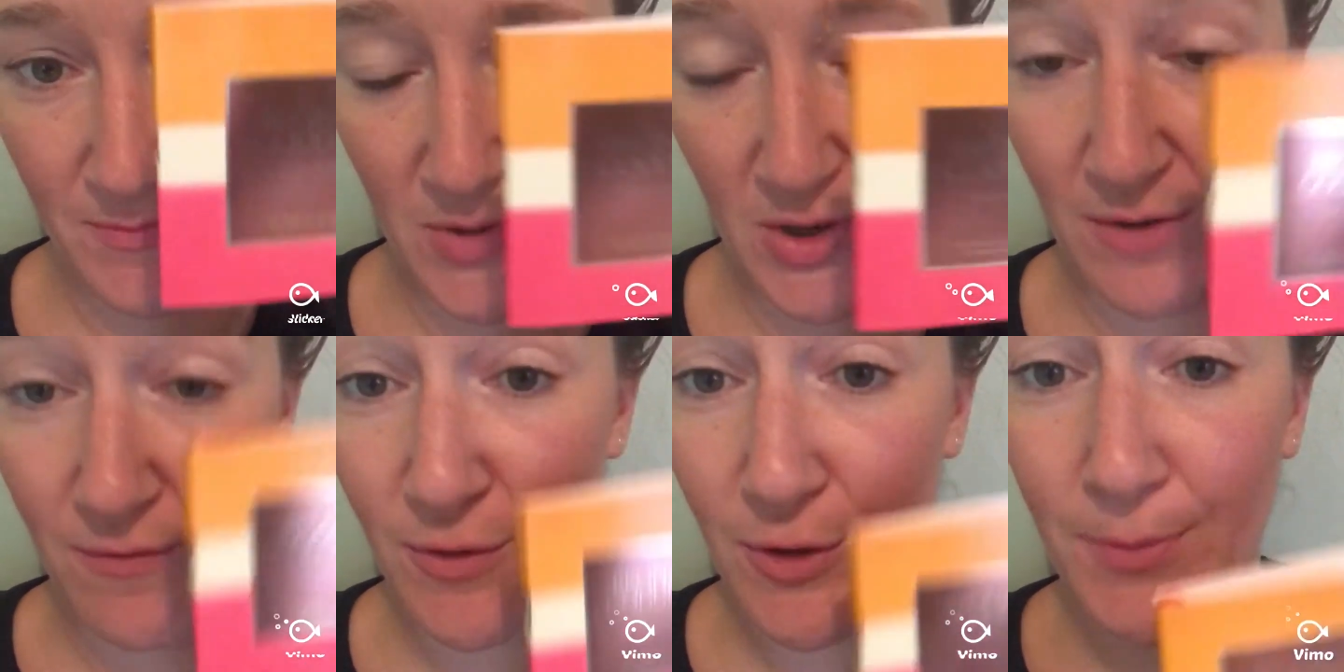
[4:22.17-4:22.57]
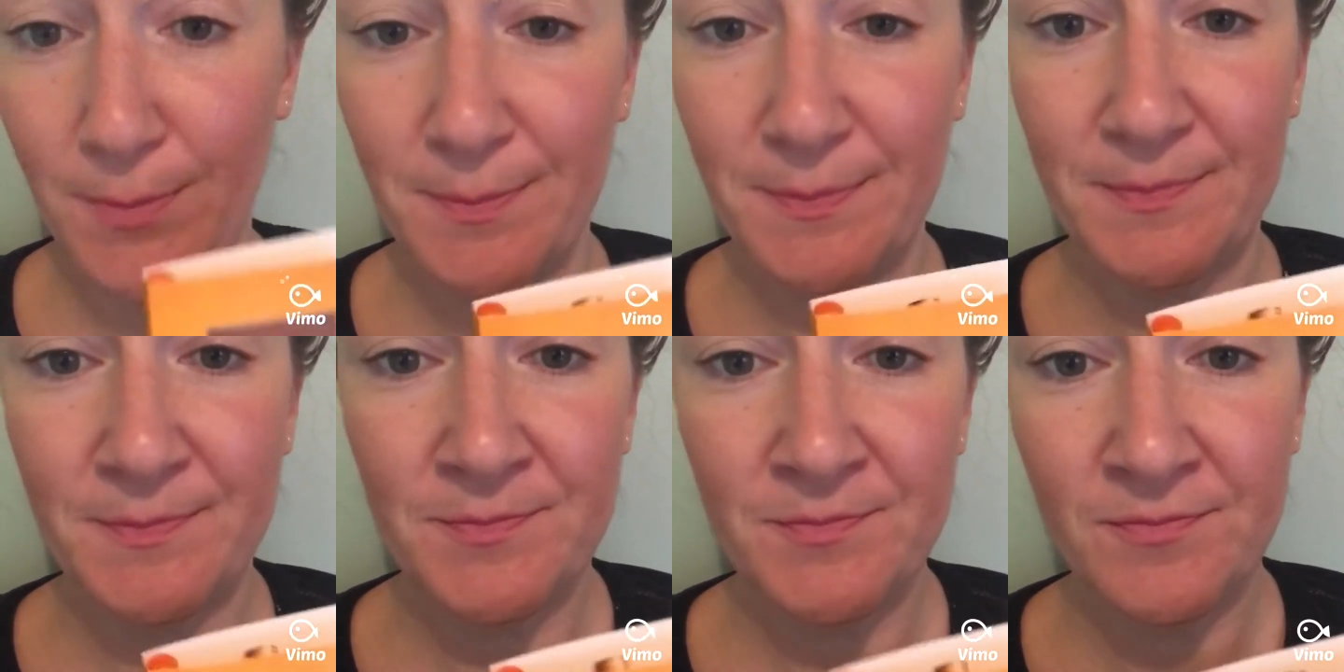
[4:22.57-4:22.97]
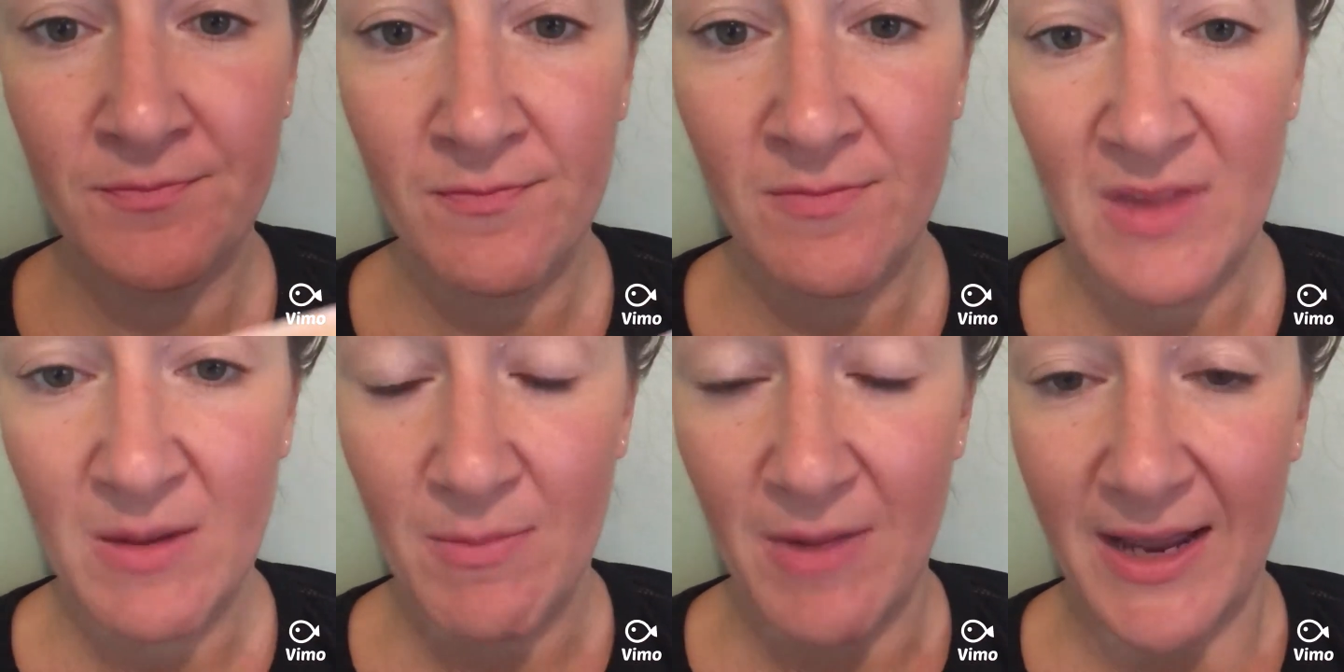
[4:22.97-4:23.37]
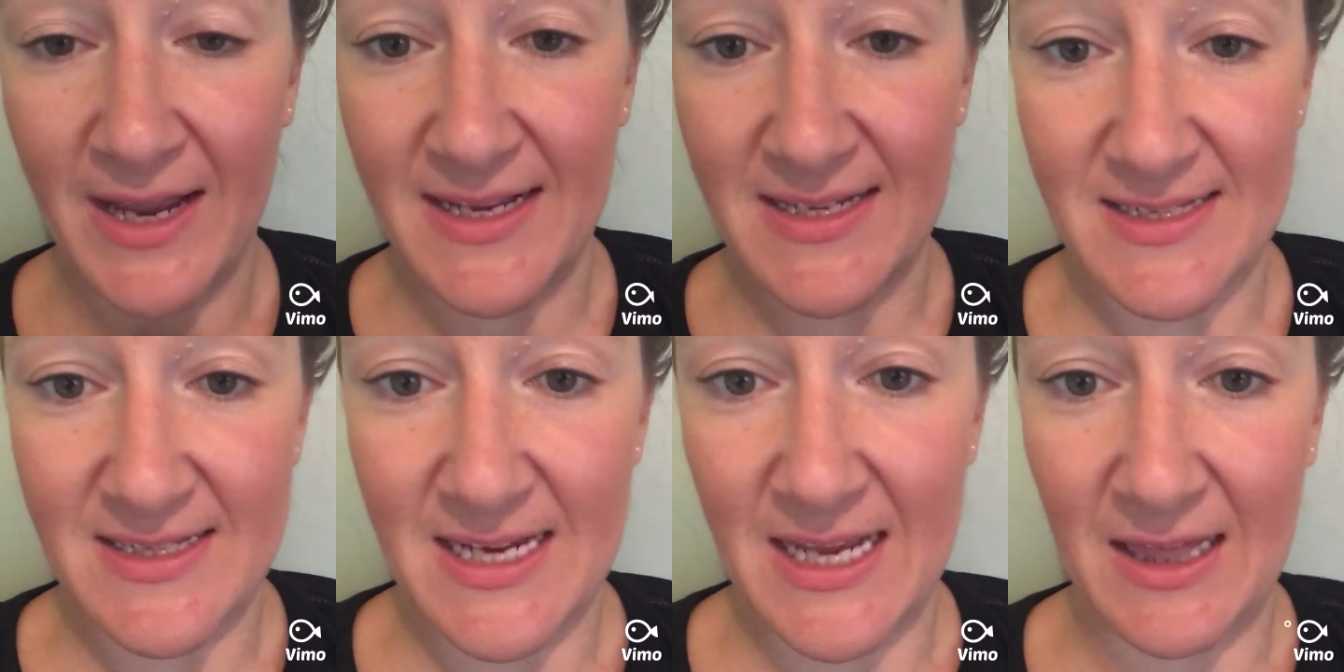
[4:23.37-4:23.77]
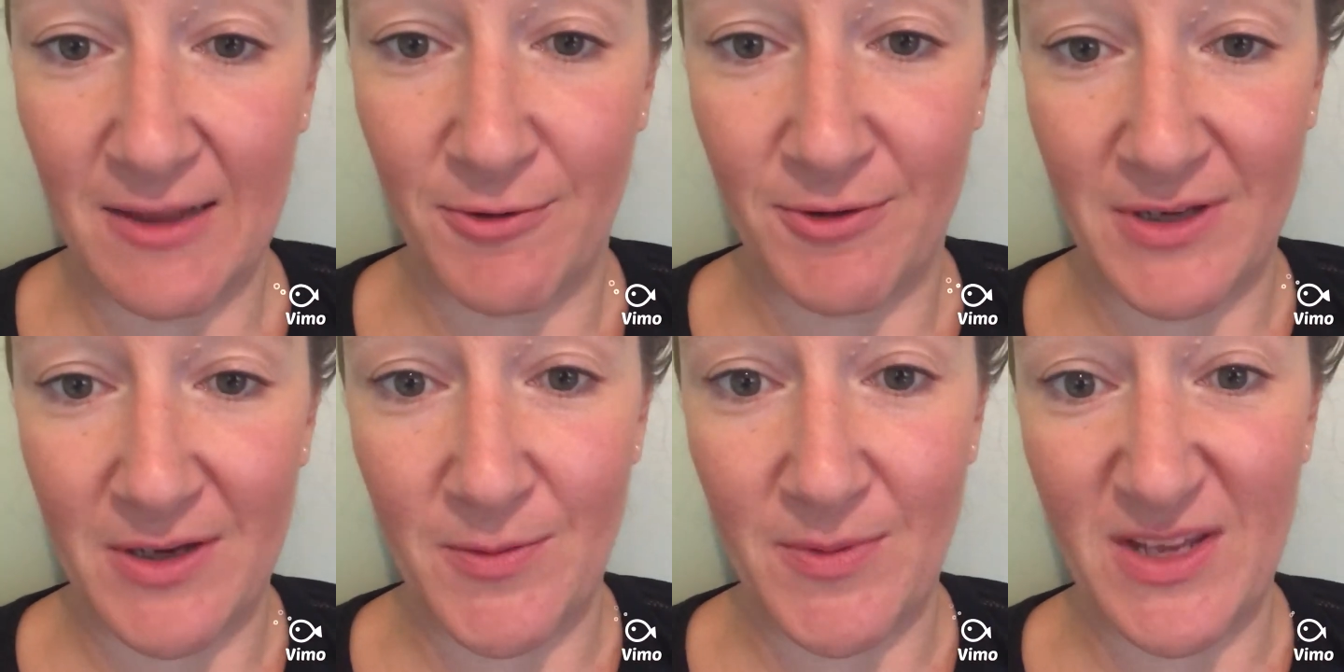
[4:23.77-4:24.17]
perfume by Estee
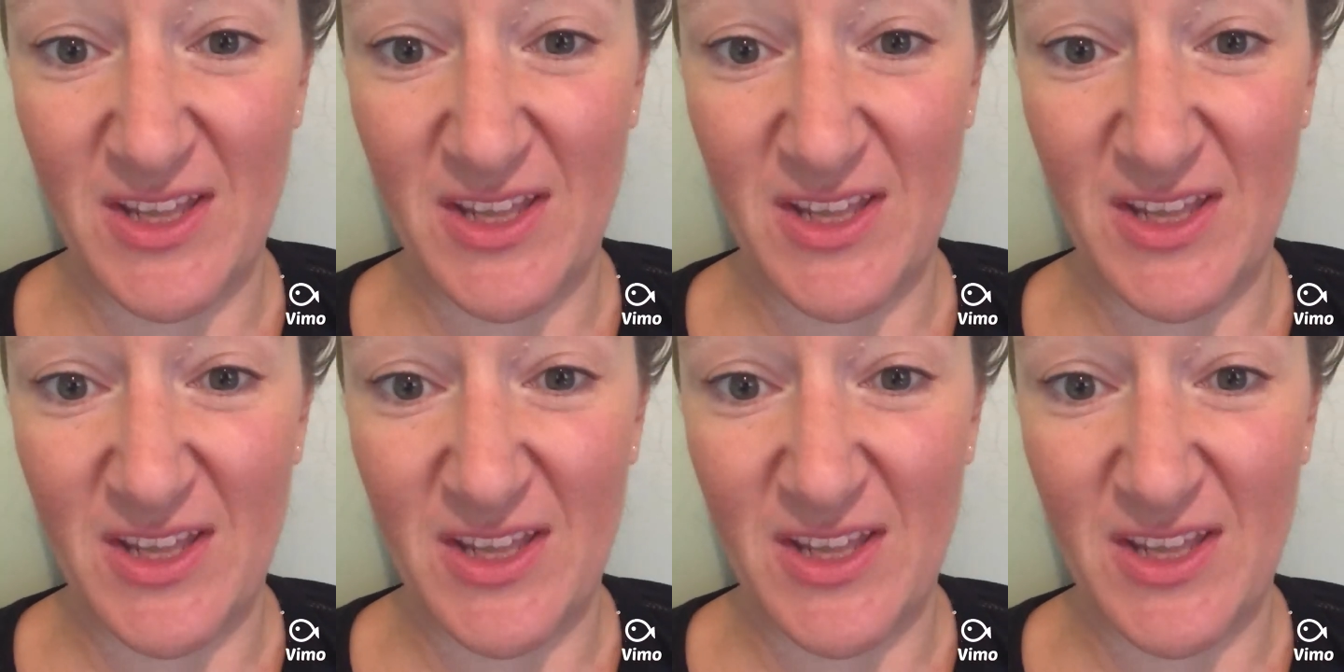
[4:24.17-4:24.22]
Lauder,